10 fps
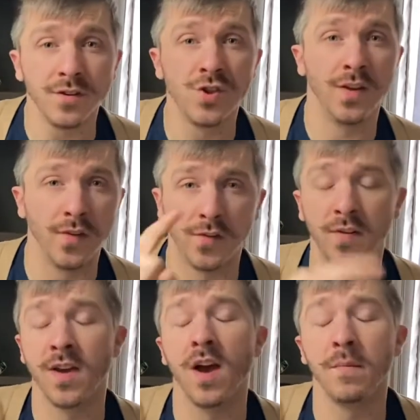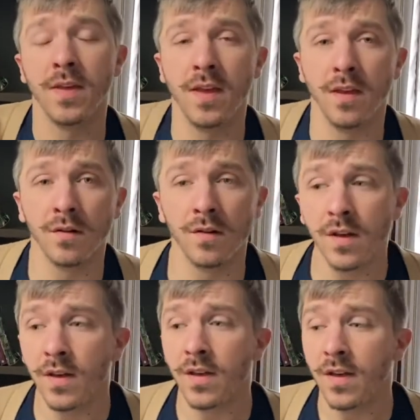Jesus to come heal
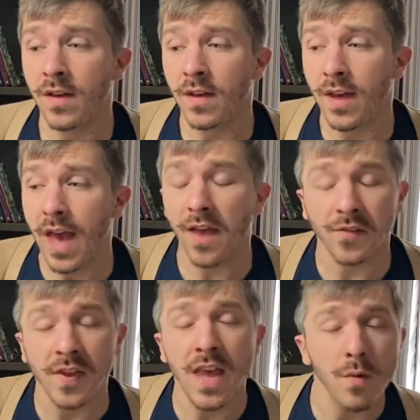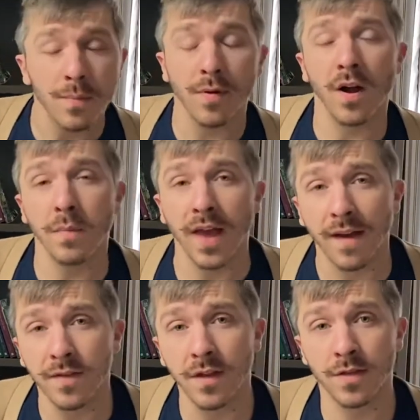as he would probably
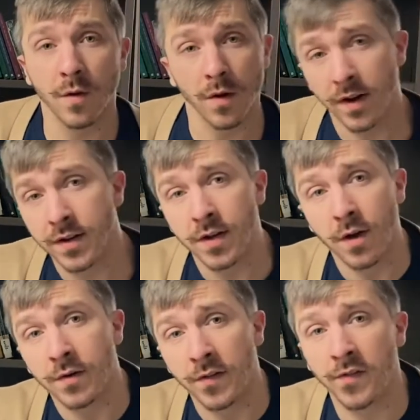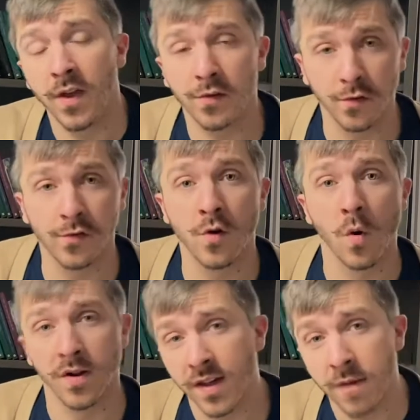have the authority to go to Caesar's
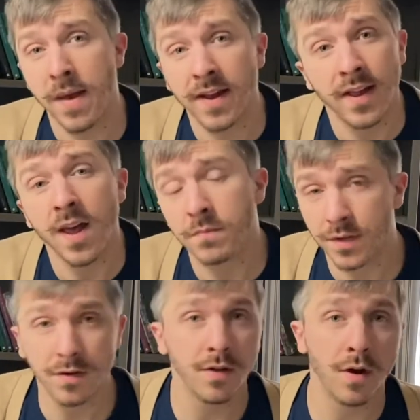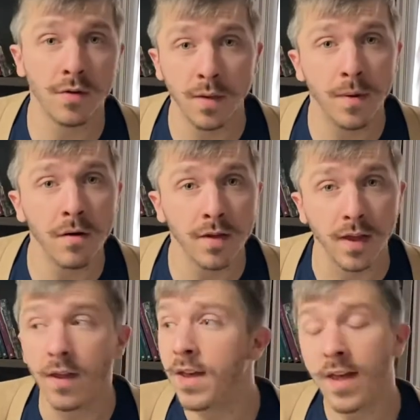court and command him to do the hokey
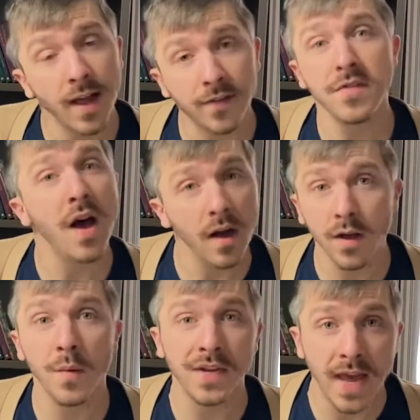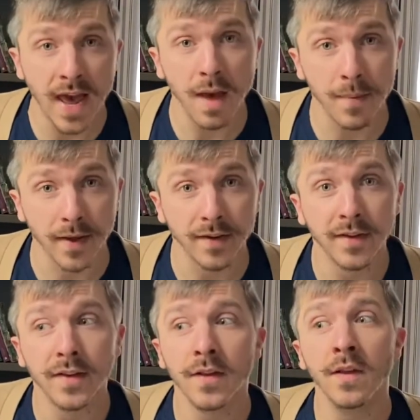pokey. It's not going to happen.
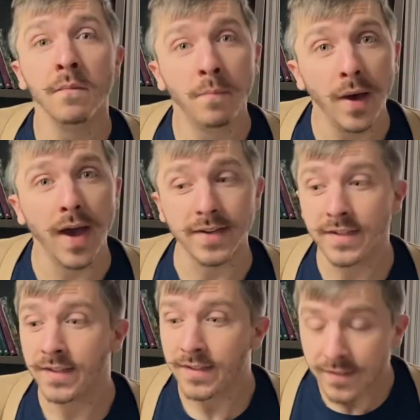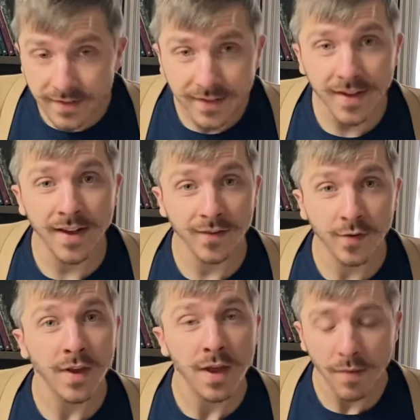But
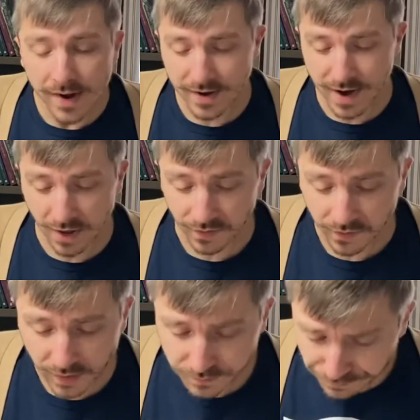so he recognizes it.